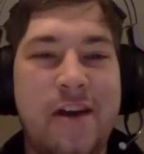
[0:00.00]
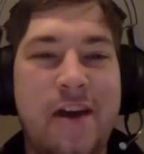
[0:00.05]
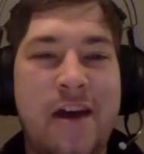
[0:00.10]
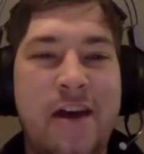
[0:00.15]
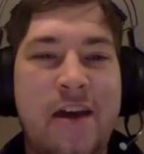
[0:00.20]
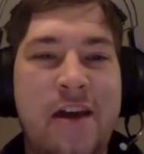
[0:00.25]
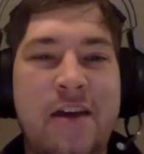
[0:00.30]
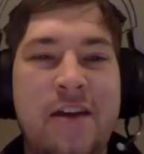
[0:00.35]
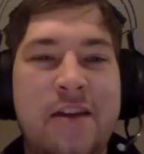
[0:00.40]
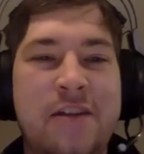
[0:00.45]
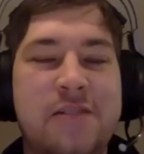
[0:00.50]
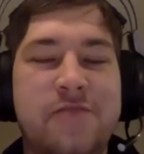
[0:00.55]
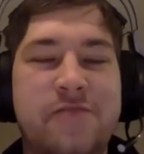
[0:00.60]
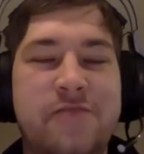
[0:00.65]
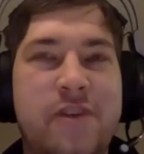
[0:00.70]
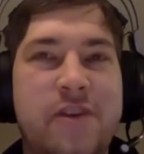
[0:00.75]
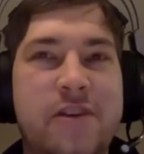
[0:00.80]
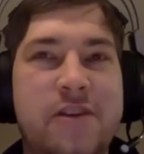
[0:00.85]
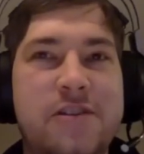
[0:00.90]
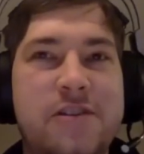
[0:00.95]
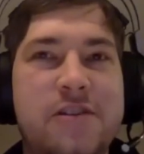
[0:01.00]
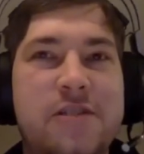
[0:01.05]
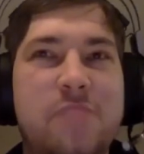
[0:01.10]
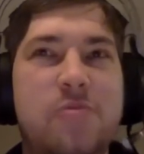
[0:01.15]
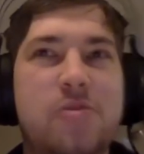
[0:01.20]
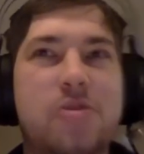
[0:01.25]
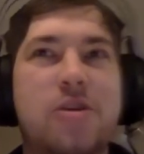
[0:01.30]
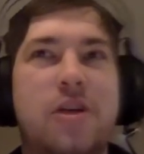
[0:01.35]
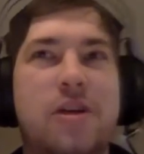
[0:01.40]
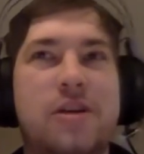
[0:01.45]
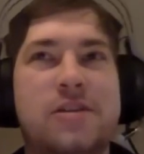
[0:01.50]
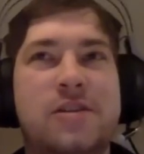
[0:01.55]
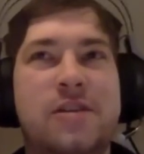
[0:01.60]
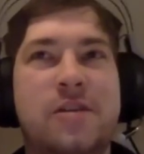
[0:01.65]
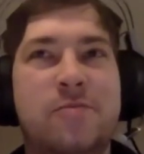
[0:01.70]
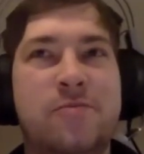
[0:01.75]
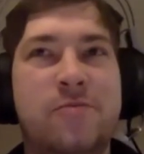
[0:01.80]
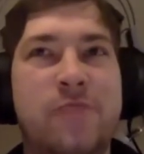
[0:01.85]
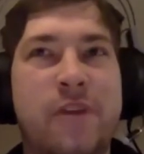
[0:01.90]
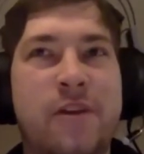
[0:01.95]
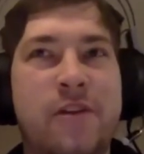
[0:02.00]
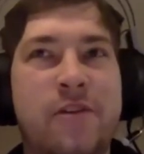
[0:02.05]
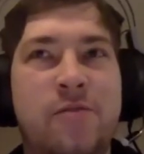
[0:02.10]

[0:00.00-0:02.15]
And it's a very simple concept, right?